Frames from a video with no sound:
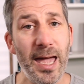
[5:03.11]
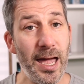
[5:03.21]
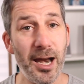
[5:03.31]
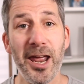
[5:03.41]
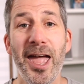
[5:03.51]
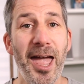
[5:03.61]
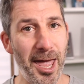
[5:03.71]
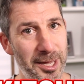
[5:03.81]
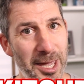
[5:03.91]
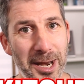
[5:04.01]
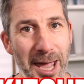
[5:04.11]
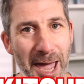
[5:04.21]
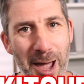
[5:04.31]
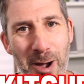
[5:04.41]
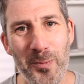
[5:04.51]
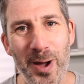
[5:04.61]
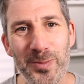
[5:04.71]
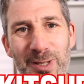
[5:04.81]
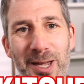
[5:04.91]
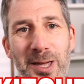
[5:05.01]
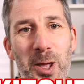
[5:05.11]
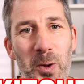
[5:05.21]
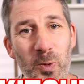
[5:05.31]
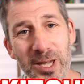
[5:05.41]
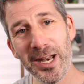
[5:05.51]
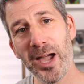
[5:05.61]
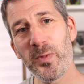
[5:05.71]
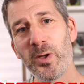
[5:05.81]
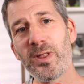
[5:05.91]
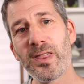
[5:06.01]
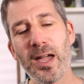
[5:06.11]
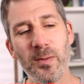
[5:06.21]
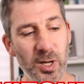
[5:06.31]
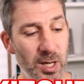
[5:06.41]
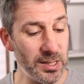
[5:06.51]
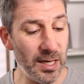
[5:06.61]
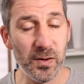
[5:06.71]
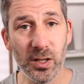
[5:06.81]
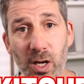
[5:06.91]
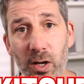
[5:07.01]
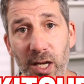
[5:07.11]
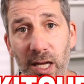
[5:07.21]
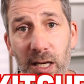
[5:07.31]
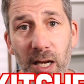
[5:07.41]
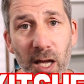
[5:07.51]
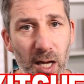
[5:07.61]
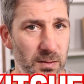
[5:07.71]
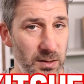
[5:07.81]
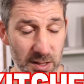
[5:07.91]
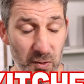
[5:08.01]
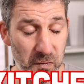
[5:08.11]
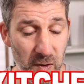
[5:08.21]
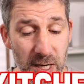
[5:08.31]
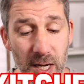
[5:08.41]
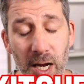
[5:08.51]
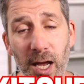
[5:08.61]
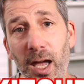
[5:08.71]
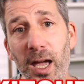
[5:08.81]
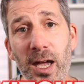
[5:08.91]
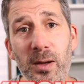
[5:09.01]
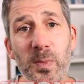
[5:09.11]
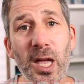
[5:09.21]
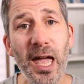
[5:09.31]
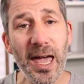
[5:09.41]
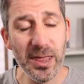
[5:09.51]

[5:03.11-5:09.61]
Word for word: At, again, at our website, we can help you with that, because if you log in, uh, still free, um,